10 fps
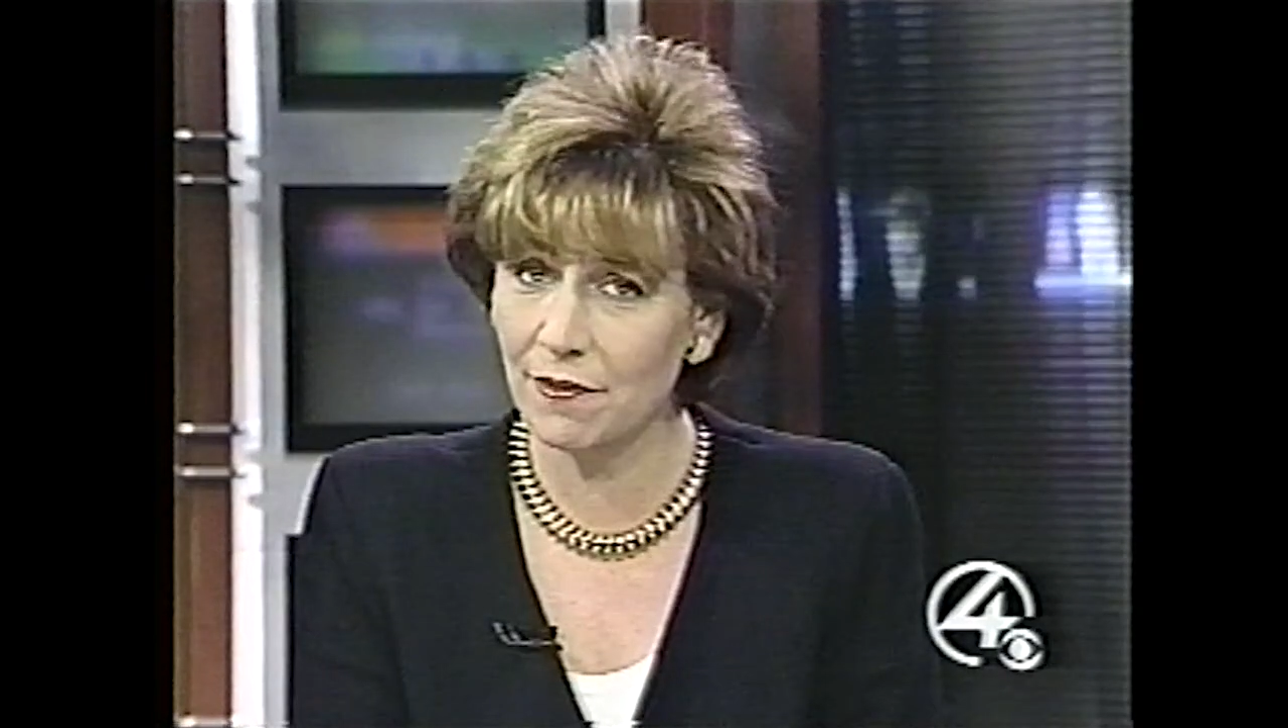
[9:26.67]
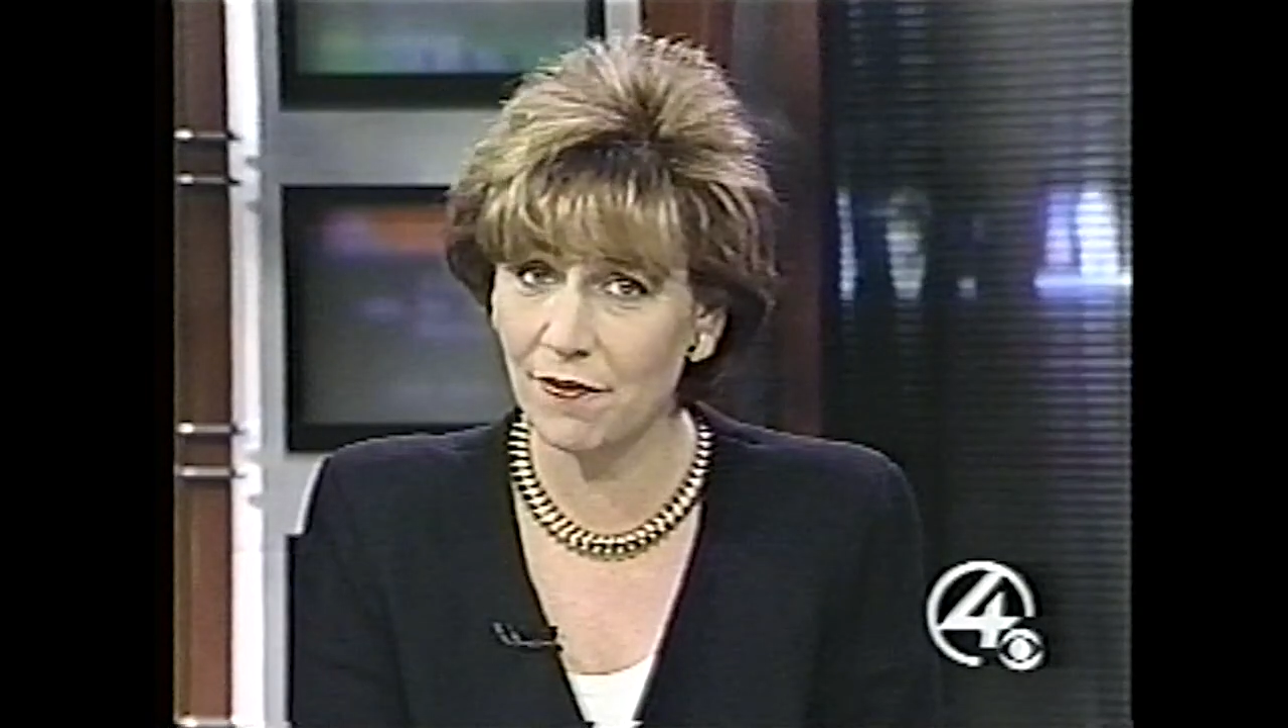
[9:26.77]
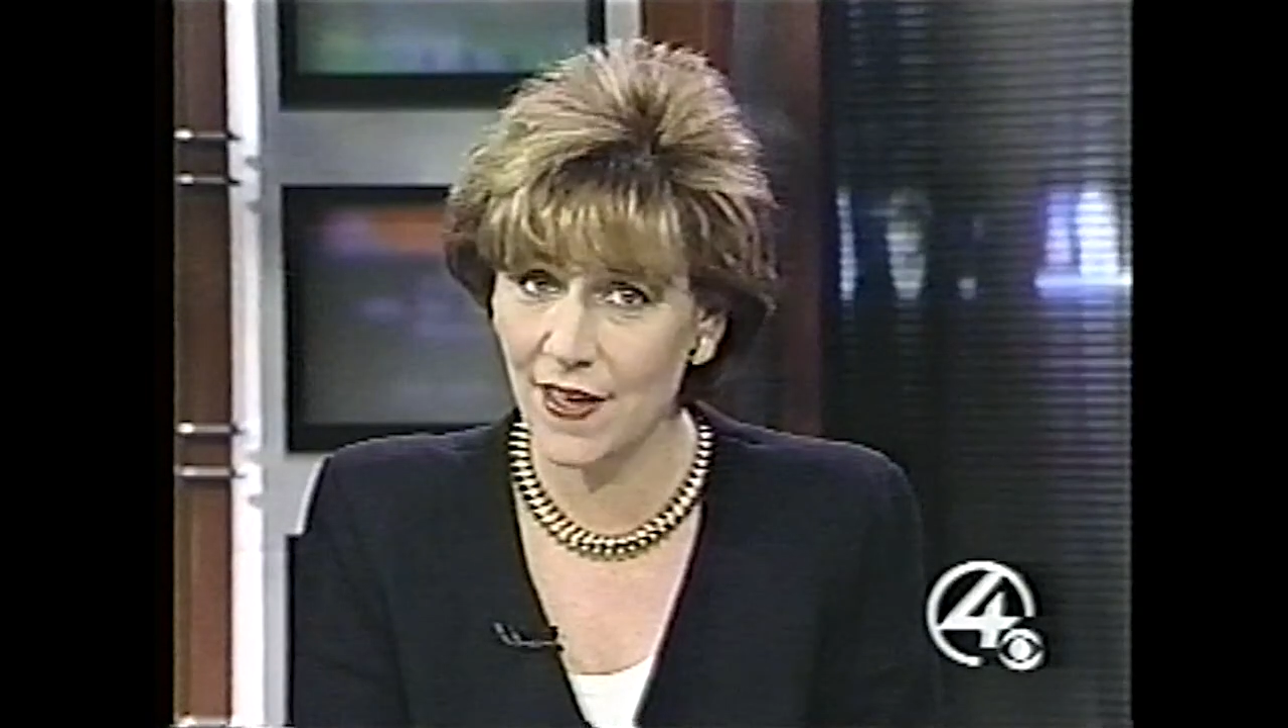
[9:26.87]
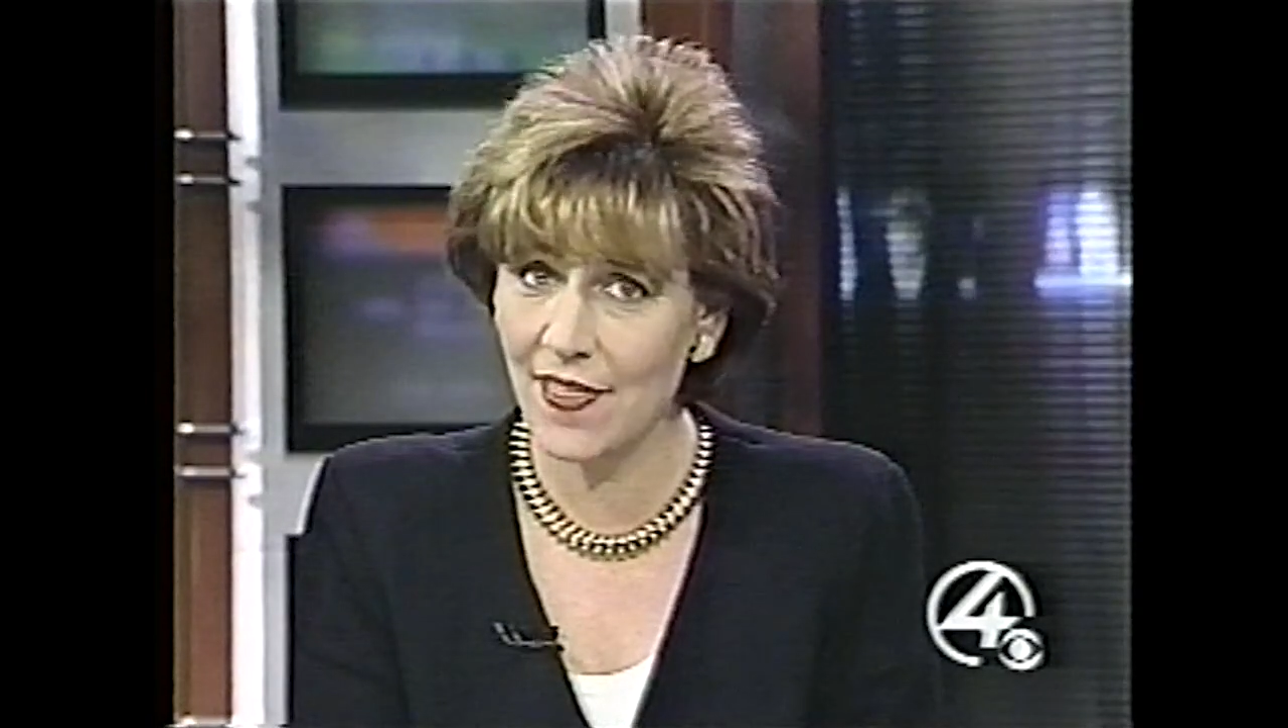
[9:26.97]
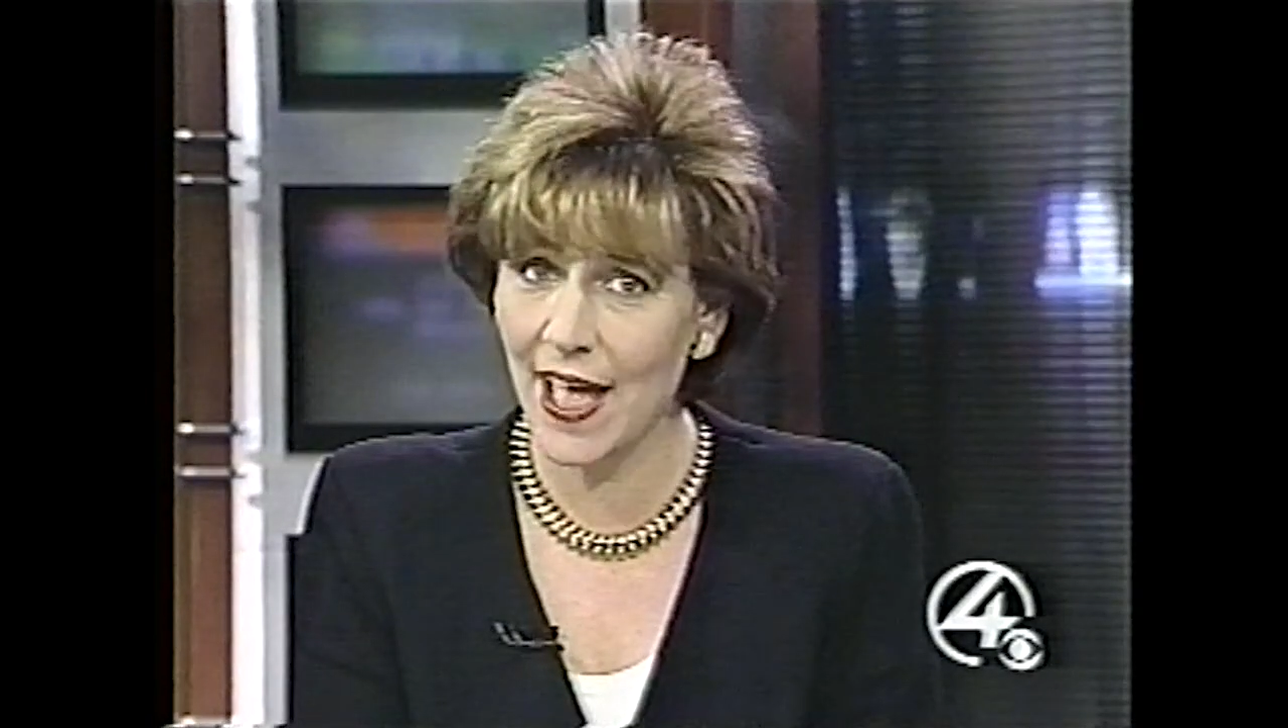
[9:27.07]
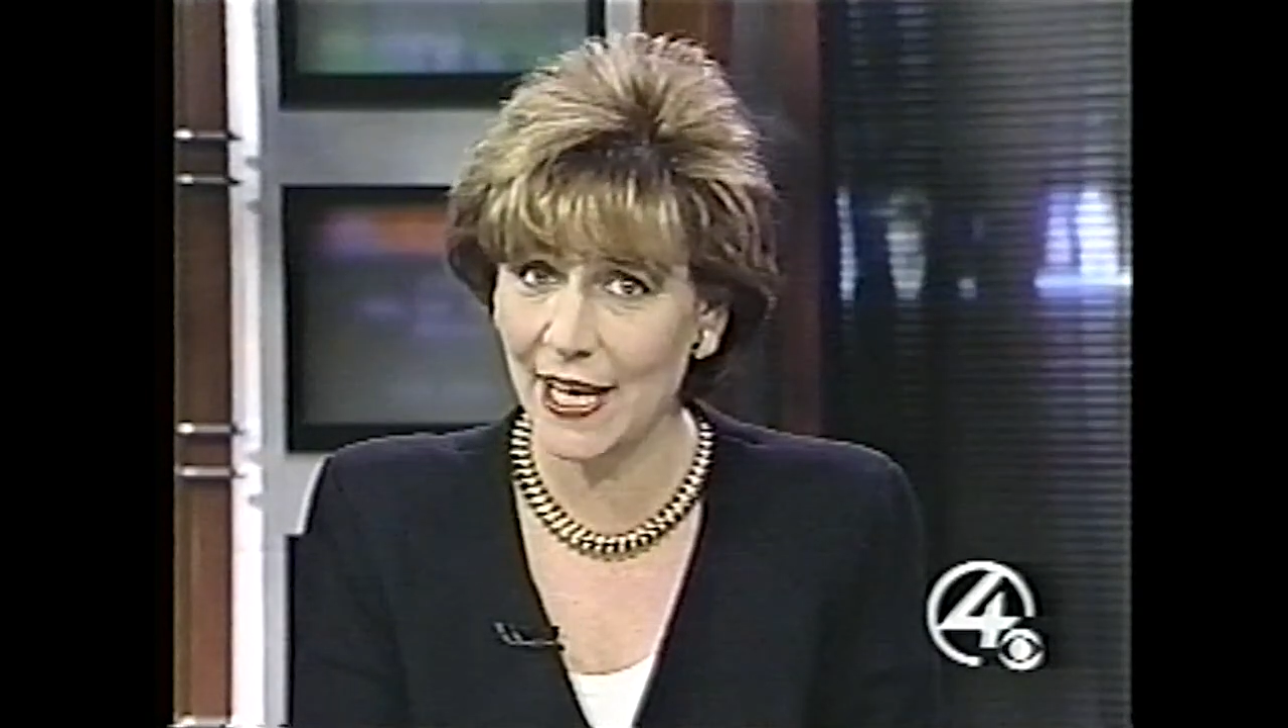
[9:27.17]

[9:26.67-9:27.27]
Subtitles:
the 5th